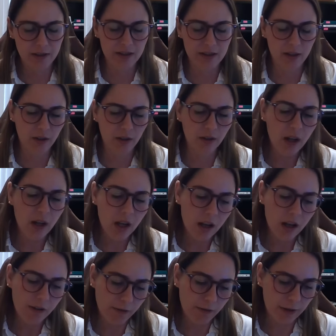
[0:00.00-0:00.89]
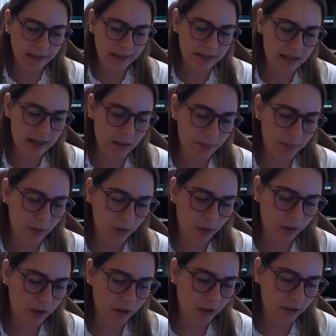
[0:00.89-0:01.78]
So, for
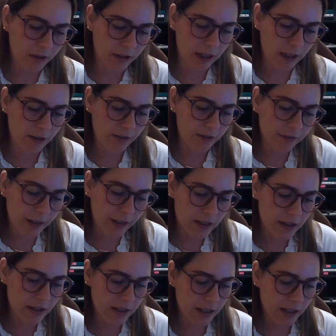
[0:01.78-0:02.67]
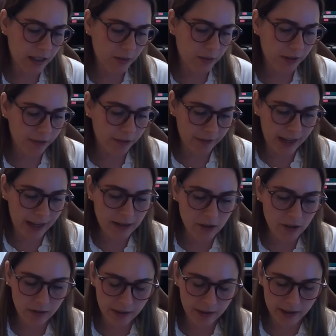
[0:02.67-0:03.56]
example, our first study with
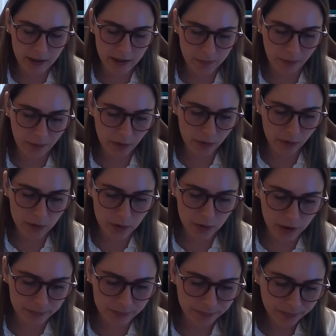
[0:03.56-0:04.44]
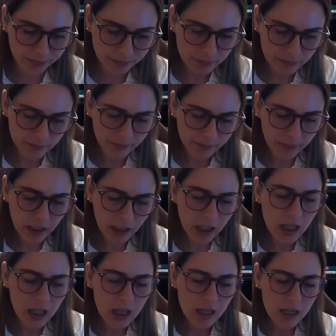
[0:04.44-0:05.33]
natural exposure,
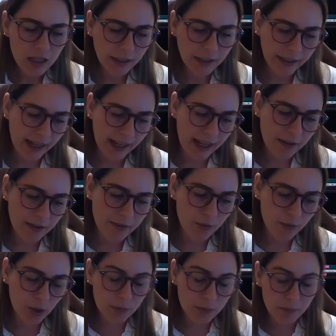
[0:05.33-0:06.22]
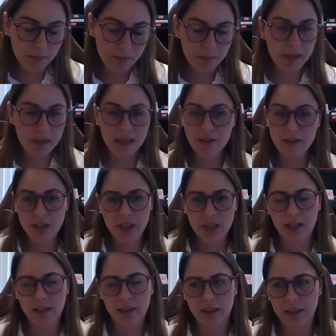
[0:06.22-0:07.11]
calves were much
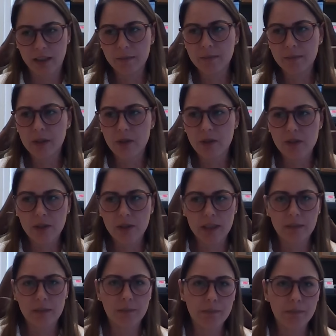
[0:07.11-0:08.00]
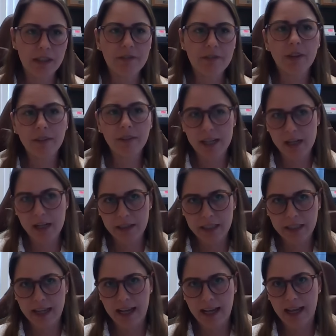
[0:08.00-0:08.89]
younger. Those were beef and
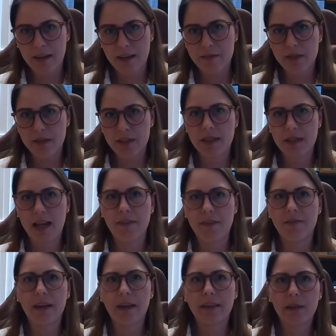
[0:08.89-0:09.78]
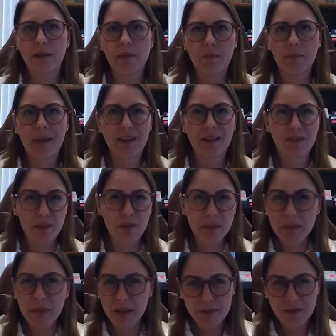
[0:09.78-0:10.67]
dairy calves. I think they were about
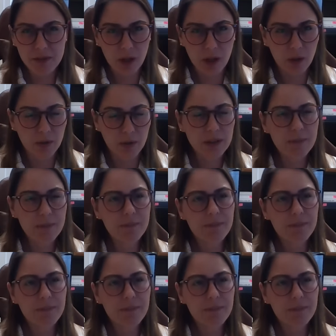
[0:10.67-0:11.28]
3 months old.